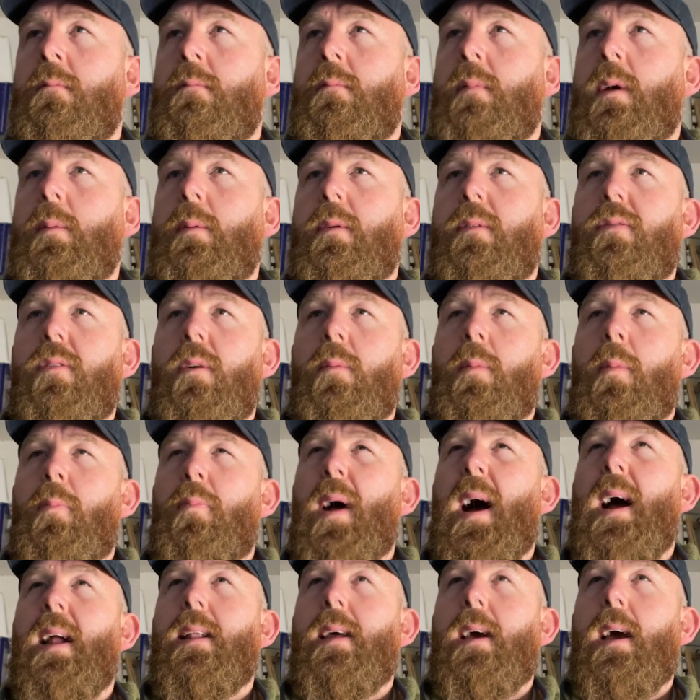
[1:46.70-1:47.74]
maybe from a
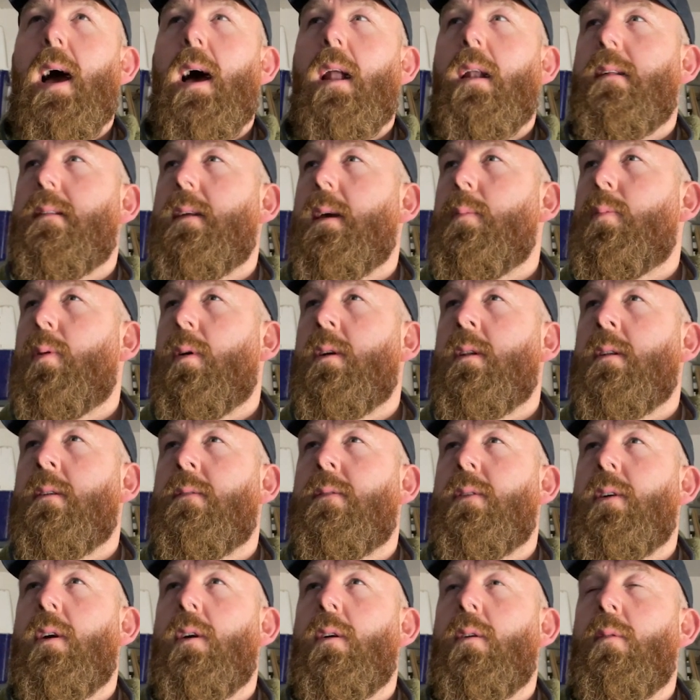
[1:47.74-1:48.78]
practicality point
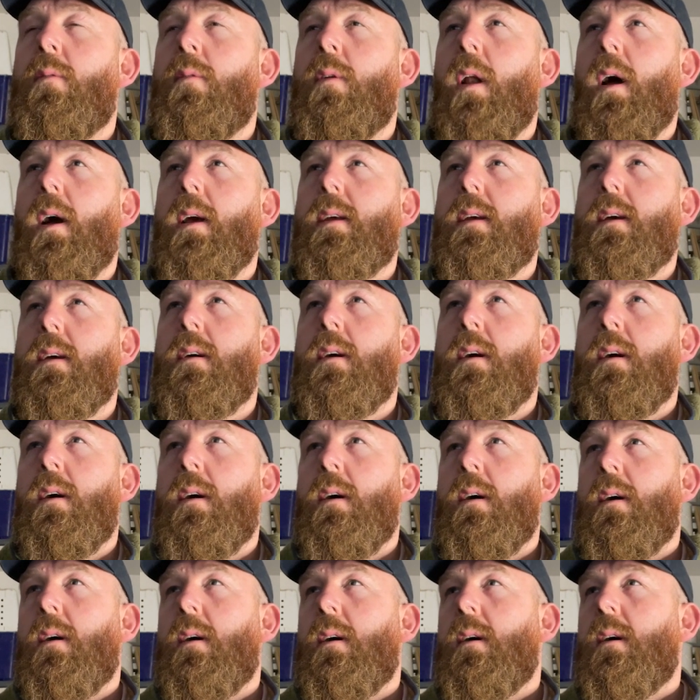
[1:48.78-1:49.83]
of view, like,
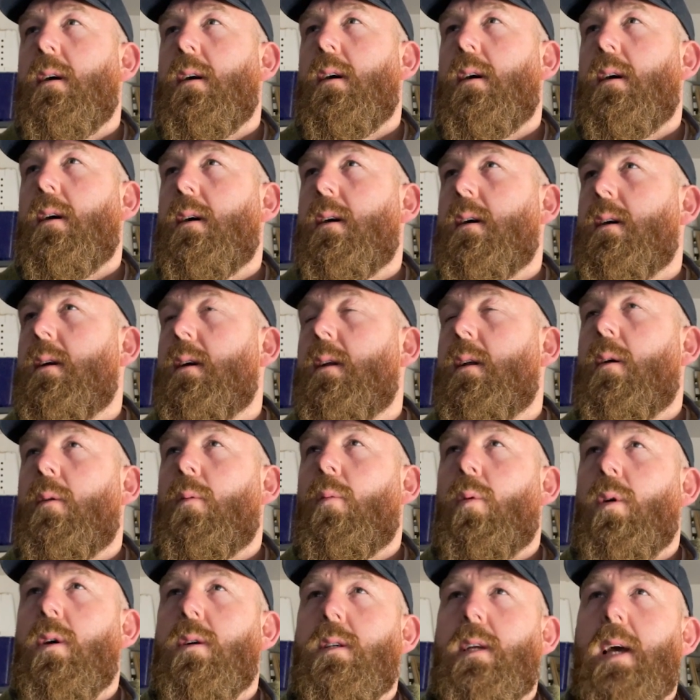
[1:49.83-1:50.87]
you know,
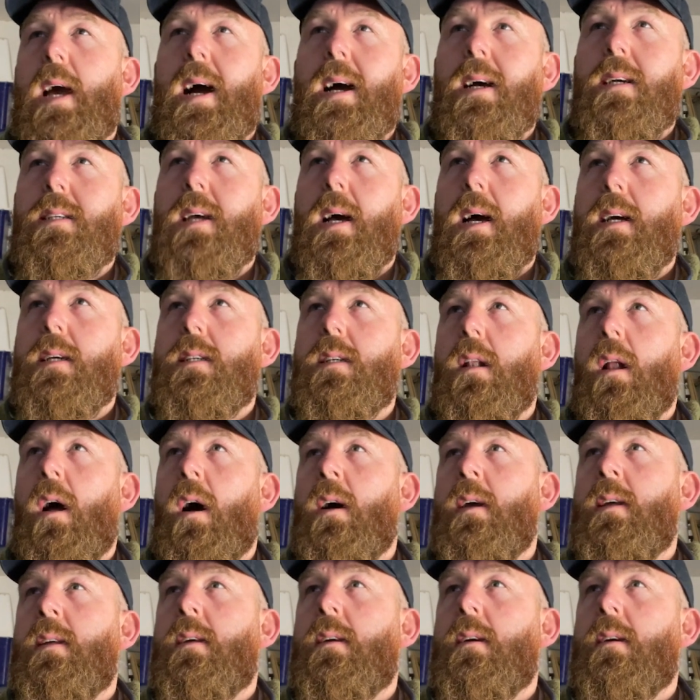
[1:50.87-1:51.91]
what's the access
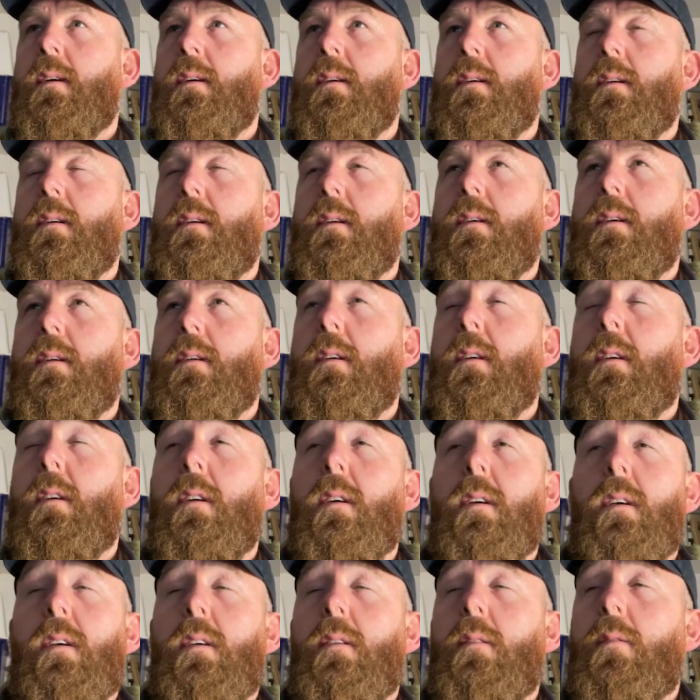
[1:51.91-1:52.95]
like?
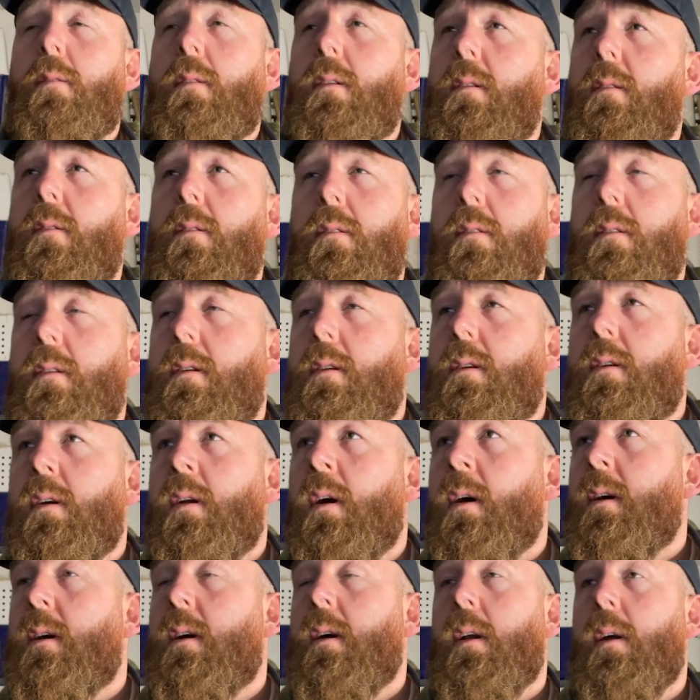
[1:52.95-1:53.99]
Can
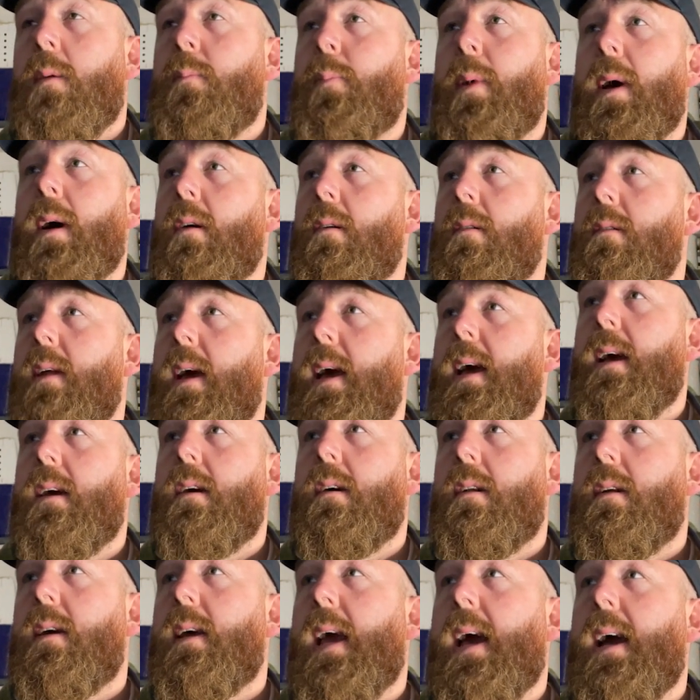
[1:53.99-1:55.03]
I build it?
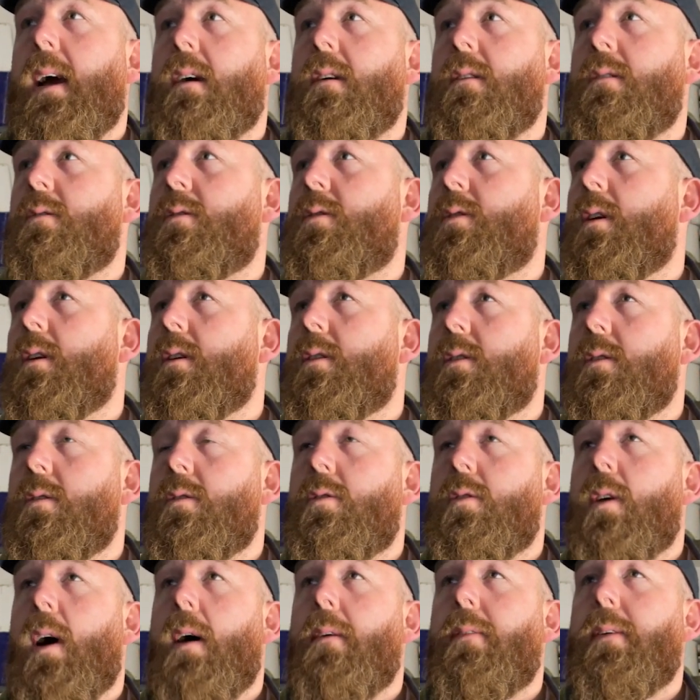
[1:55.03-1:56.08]
Can I get construction
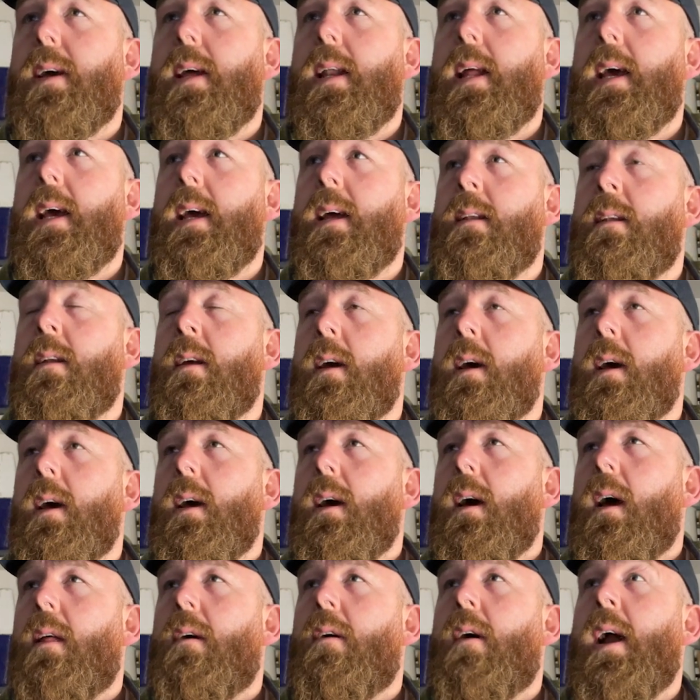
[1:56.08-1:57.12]
traffic it in?
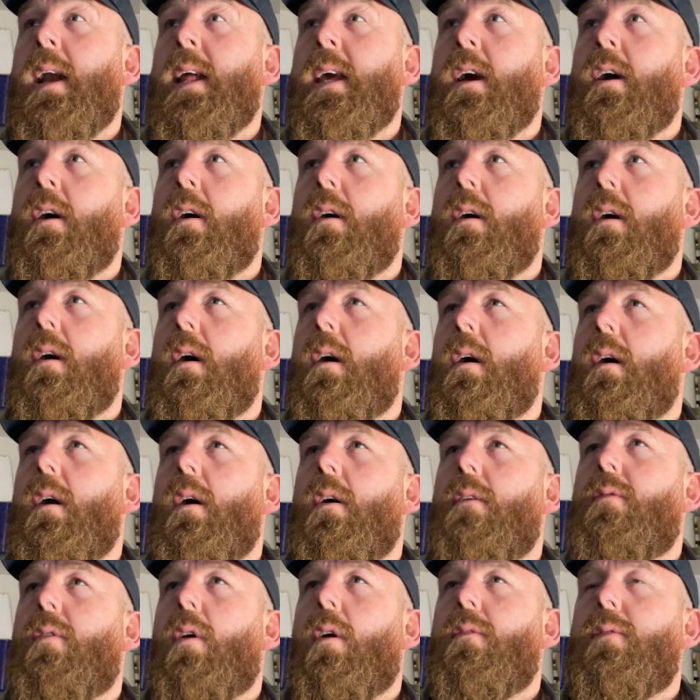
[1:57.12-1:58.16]
Are there any
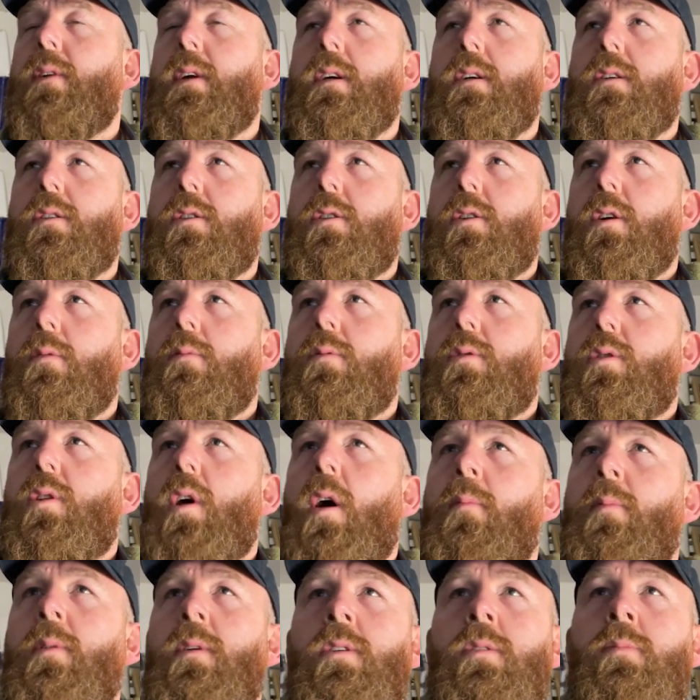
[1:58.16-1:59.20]
obvious
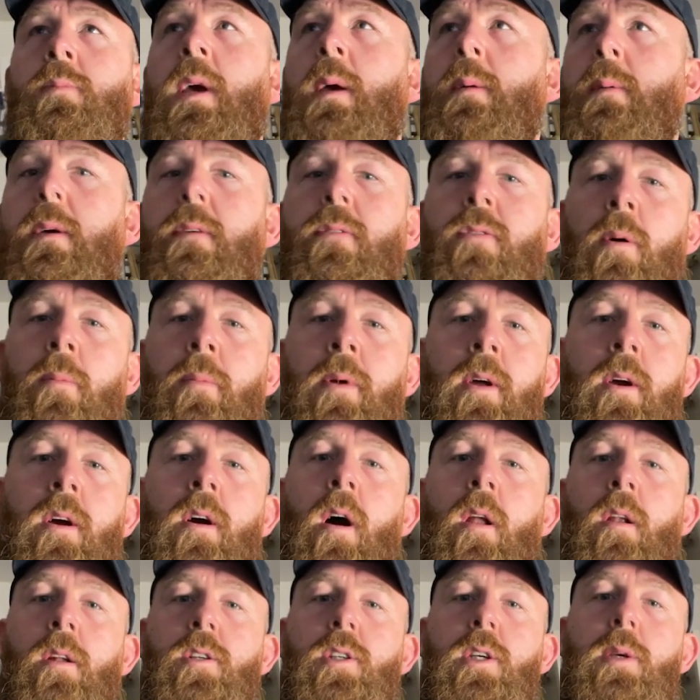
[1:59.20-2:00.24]
showstoppers, maybe from an
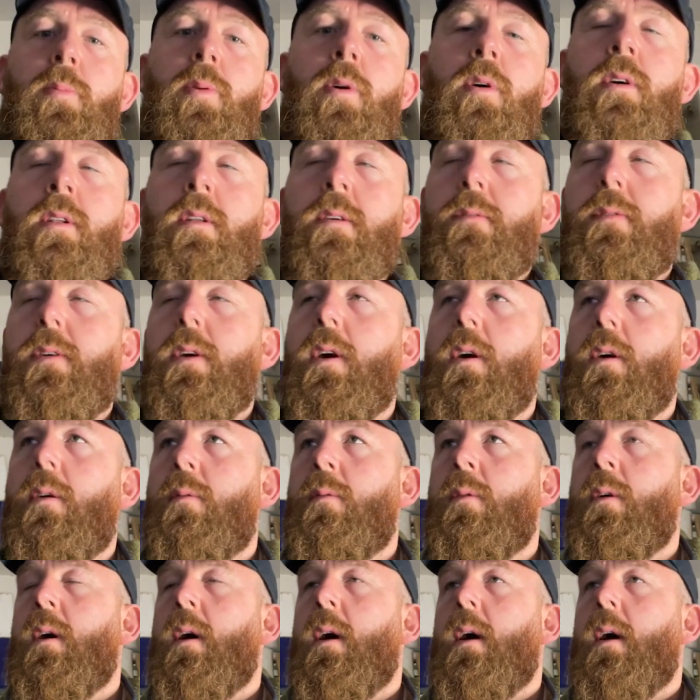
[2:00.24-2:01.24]
ecology point of view?